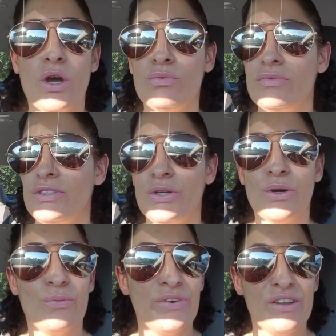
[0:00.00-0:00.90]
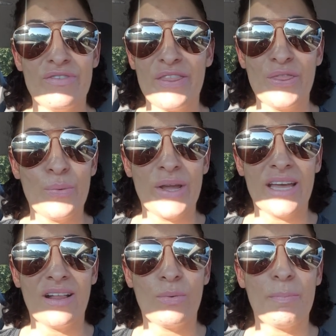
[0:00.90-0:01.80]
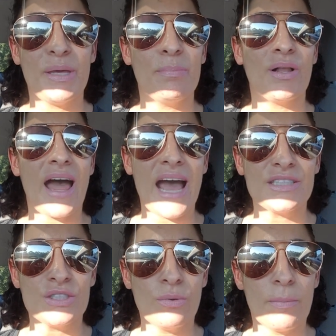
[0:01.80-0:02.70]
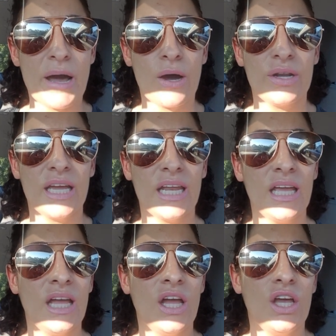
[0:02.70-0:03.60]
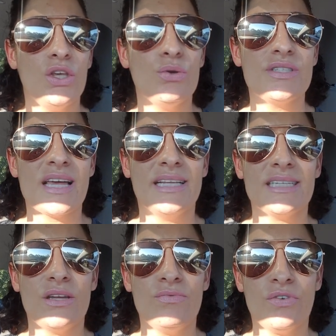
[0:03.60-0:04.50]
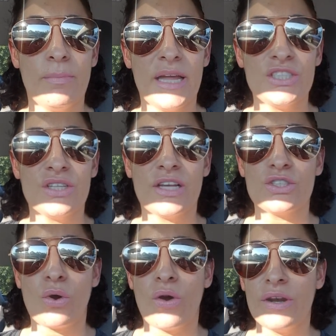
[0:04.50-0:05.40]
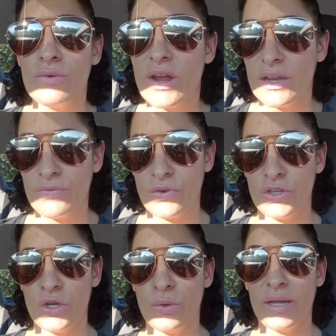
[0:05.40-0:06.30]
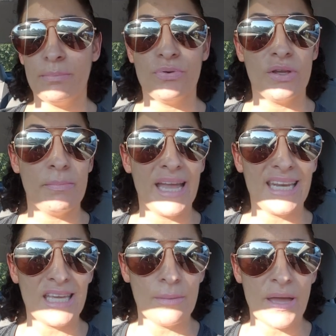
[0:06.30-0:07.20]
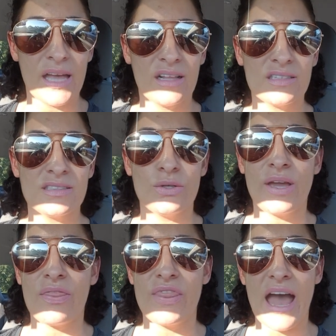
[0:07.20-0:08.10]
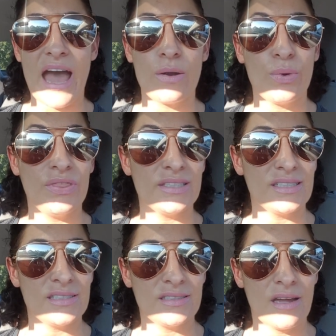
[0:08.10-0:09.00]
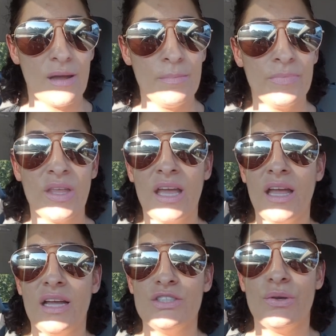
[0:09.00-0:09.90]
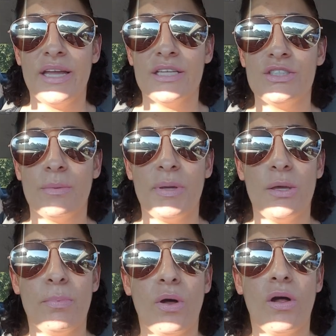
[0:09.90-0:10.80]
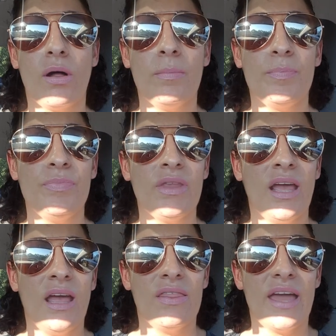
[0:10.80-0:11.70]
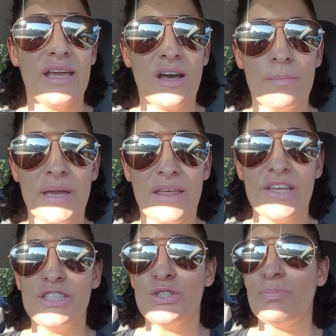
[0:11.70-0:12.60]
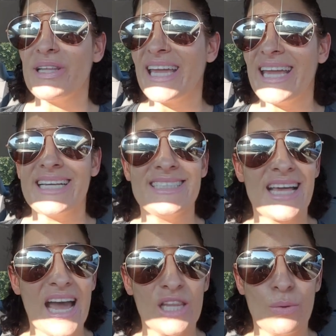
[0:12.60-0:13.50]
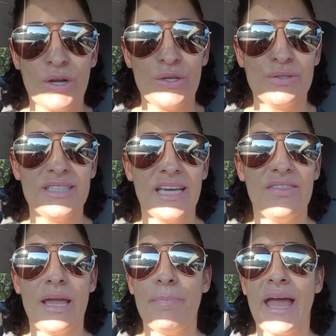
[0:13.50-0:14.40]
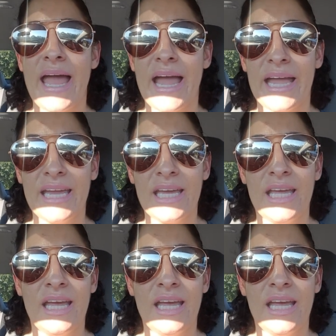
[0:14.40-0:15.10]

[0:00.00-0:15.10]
don't you don't reinvent the wheel when people ask you about it. You send information that's already ready for you in pre-made emails. You get that with the system to answer people. They come in, they duplicate exactly what you did. They pay